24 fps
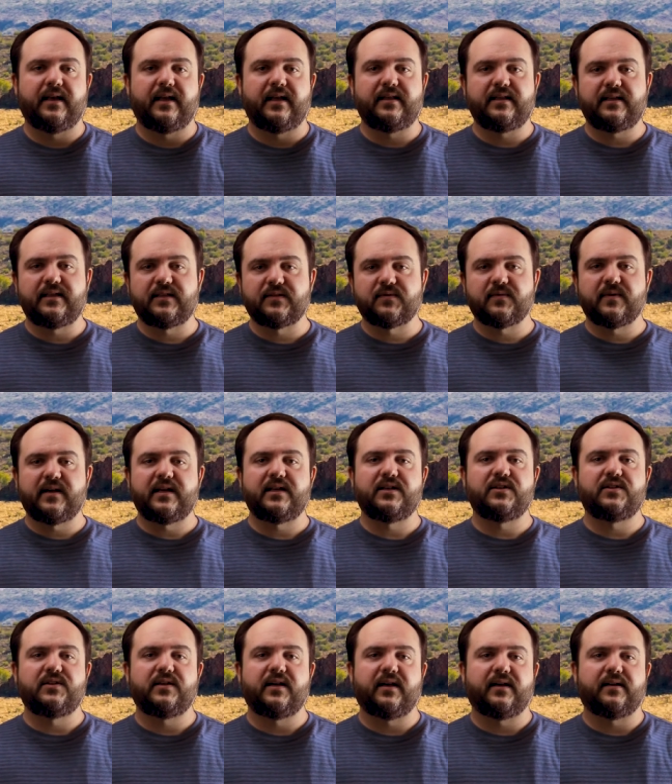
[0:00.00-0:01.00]
In these rain
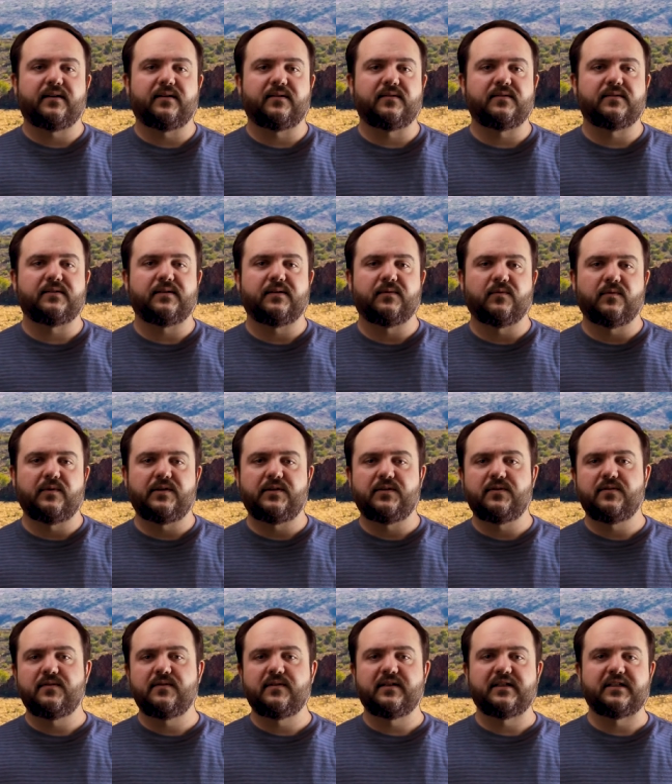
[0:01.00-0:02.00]
shadows, we
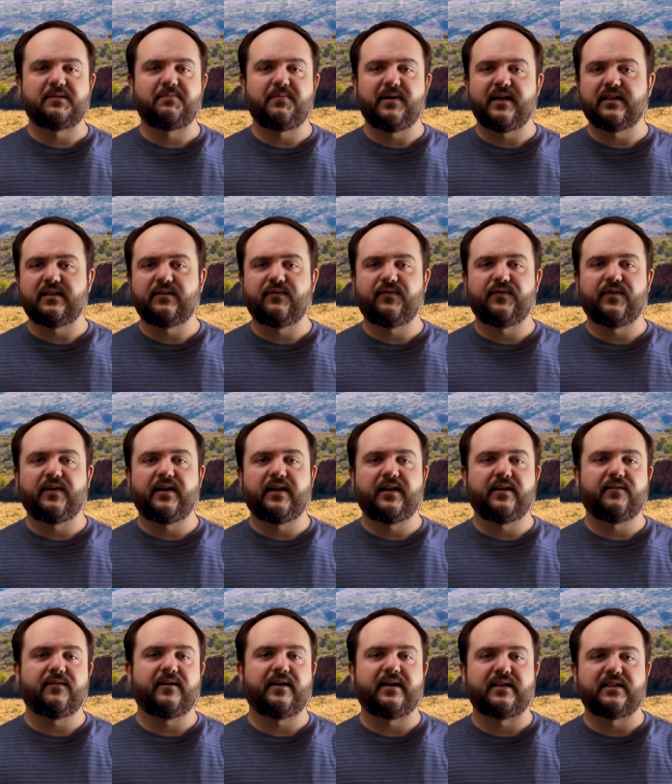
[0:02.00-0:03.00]
shouldn't expect to
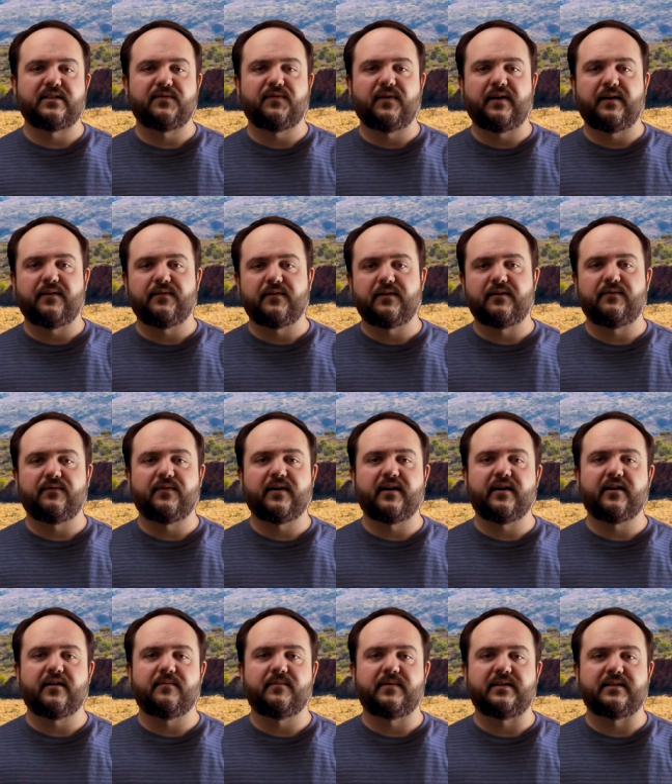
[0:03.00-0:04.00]
find grass-favored
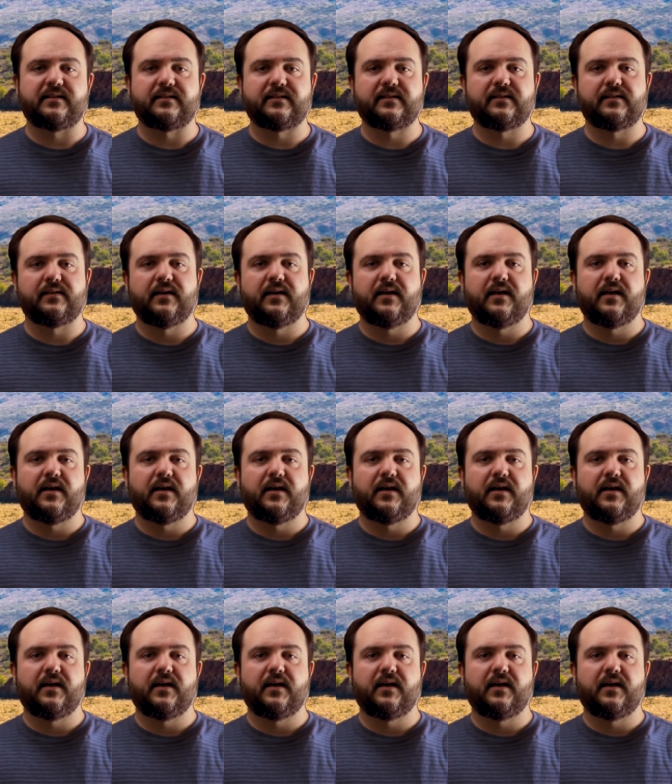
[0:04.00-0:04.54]
environments.